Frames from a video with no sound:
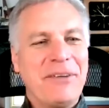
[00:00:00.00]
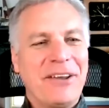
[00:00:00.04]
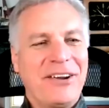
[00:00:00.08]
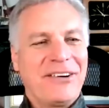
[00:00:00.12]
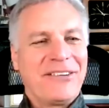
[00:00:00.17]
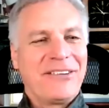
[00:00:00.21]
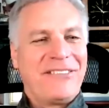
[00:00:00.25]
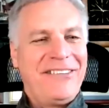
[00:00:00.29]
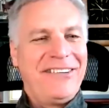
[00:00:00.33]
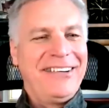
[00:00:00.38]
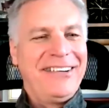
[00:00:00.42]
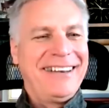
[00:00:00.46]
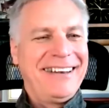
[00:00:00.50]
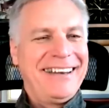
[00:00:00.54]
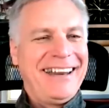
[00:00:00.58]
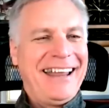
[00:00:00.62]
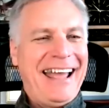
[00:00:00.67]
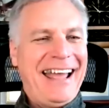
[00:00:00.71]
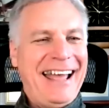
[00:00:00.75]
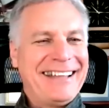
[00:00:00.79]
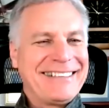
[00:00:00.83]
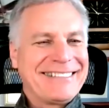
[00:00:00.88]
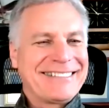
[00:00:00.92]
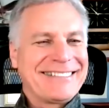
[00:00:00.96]
you're one to
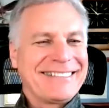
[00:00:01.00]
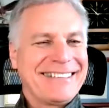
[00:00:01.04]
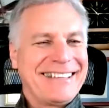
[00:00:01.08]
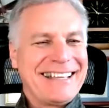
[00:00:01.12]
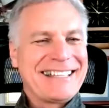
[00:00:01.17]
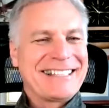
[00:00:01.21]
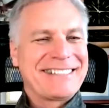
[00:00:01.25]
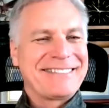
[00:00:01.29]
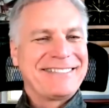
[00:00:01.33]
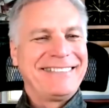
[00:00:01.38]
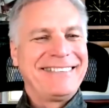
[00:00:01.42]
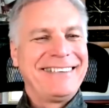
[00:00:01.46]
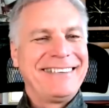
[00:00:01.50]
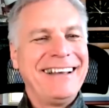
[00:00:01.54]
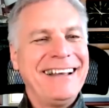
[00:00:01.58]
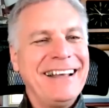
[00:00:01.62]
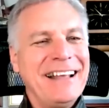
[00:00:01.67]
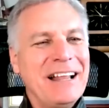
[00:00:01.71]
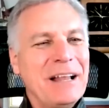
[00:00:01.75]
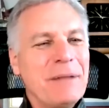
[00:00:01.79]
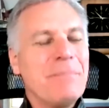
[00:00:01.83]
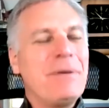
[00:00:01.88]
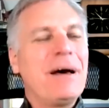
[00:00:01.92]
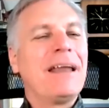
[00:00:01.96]
answer this one.
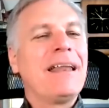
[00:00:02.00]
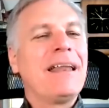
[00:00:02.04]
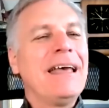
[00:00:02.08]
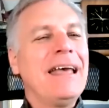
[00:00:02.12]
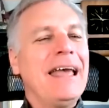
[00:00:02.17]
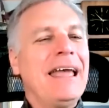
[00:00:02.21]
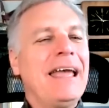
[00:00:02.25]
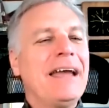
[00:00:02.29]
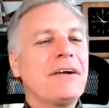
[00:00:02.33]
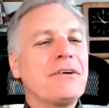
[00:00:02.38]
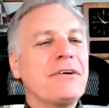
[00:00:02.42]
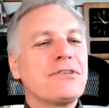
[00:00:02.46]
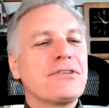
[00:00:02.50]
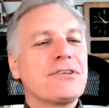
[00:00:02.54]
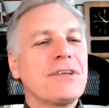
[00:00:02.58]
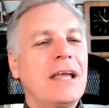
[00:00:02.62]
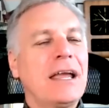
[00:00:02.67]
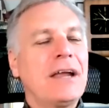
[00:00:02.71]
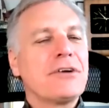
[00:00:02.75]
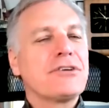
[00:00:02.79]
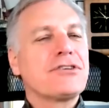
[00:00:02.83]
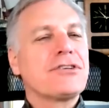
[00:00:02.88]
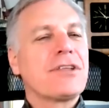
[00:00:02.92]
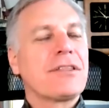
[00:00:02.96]
But here's
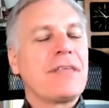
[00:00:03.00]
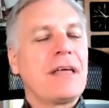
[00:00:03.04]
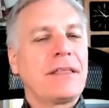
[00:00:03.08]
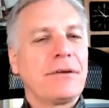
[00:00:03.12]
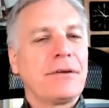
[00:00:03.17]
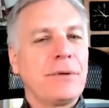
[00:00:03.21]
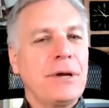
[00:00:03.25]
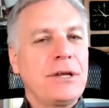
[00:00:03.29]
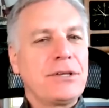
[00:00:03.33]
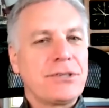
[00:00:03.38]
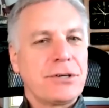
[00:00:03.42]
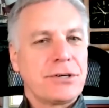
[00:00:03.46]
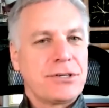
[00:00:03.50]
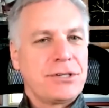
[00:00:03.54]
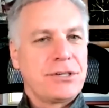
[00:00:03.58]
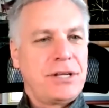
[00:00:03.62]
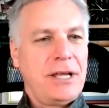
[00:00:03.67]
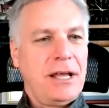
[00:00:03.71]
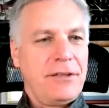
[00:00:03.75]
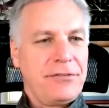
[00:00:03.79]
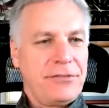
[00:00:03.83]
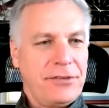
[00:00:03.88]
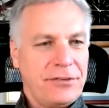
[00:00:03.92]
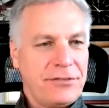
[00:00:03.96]
the thing that research
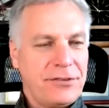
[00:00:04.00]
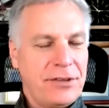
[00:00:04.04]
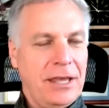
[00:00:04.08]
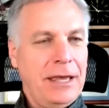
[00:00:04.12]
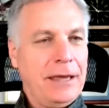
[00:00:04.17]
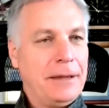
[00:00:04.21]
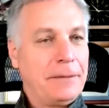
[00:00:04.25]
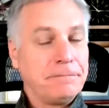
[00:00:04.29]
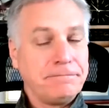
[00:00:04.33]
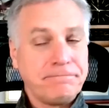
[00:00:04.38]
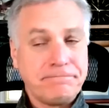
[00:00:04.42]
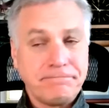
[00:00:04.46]
tells us again.